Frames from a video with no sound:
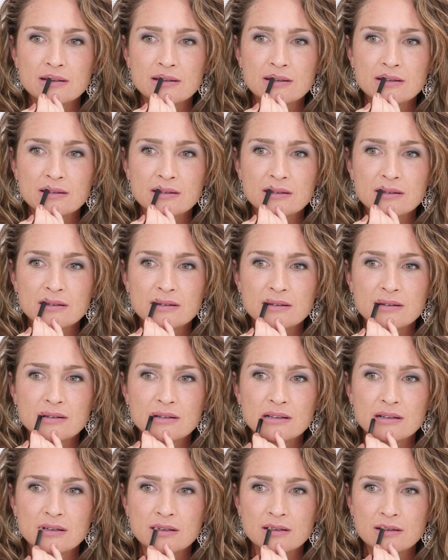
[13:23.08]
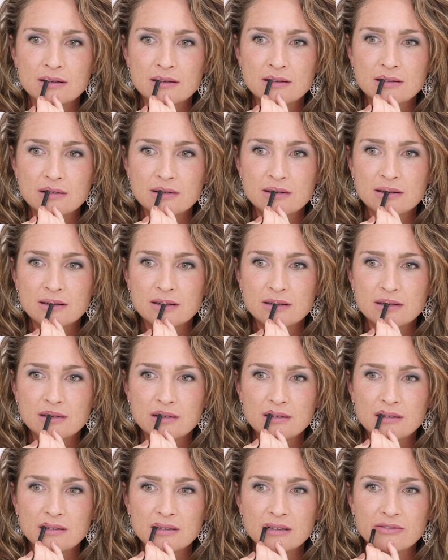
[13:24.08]
it a little
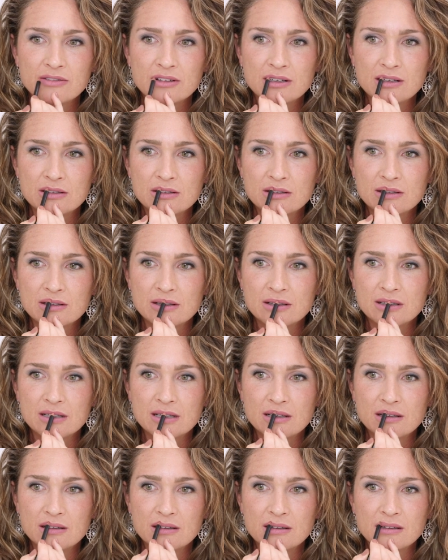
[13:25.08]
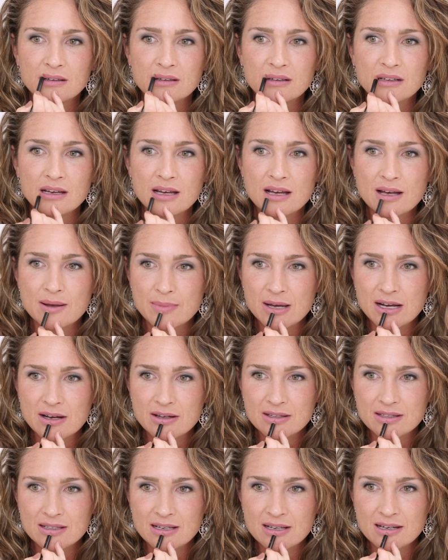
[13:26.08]
definition on the um,
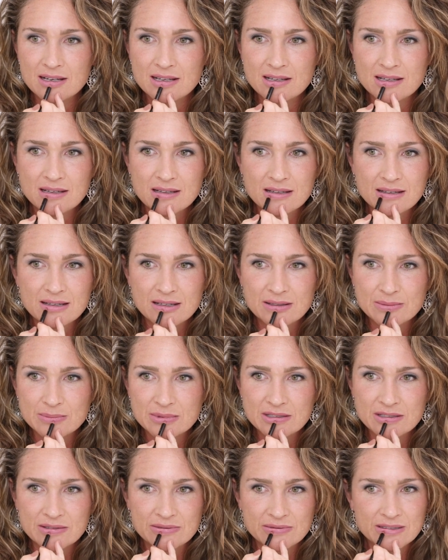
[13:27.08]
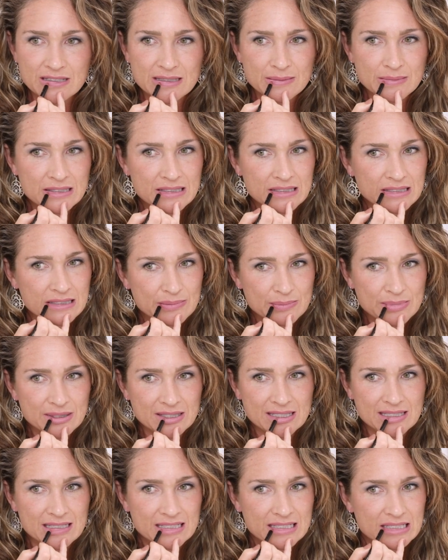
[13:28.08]
outside helps to frame it and
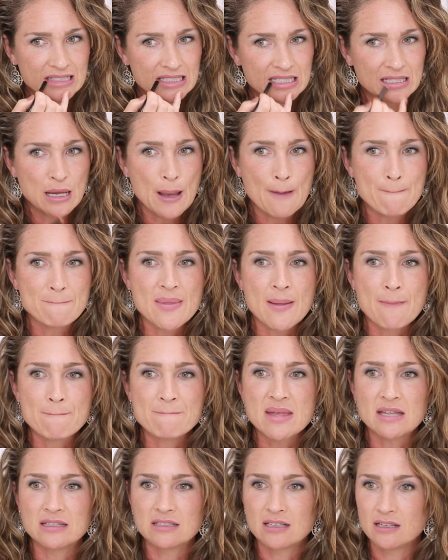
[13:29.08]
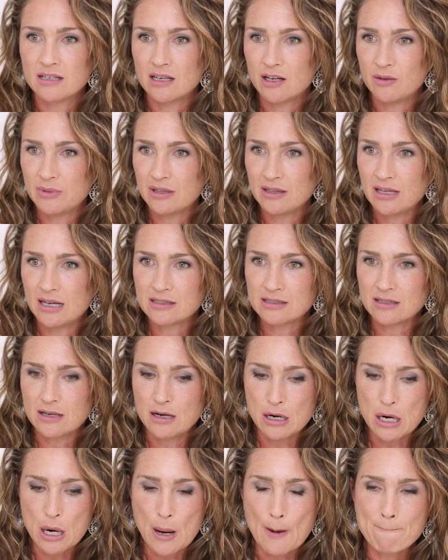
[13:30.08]
bring it in and it's gonna help it last
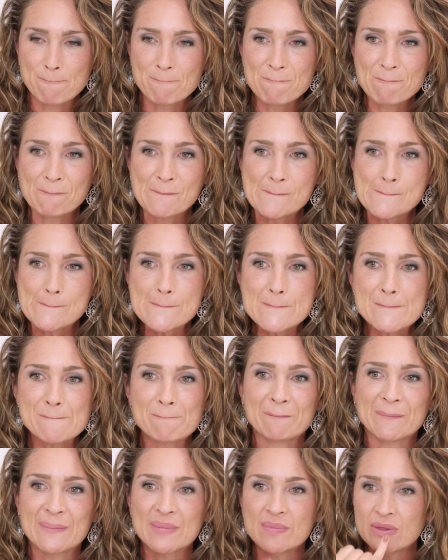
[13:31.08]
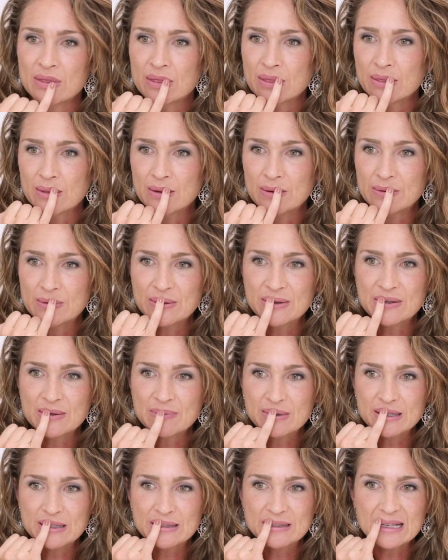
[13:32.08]
longer. Let's
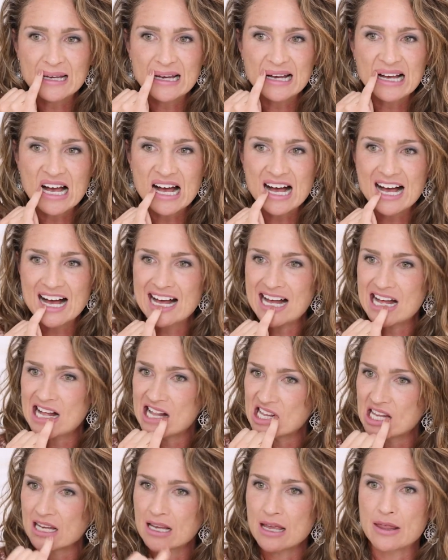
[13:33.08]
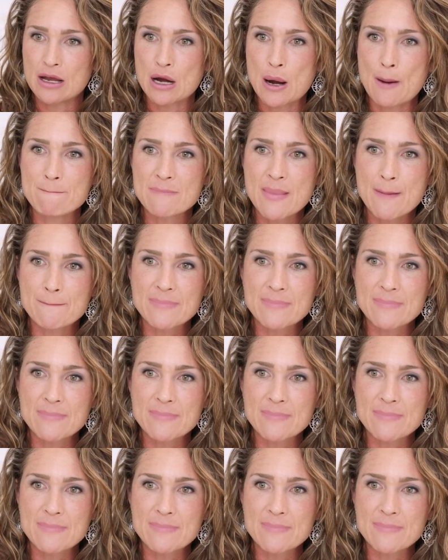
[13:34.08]
just mix that all together.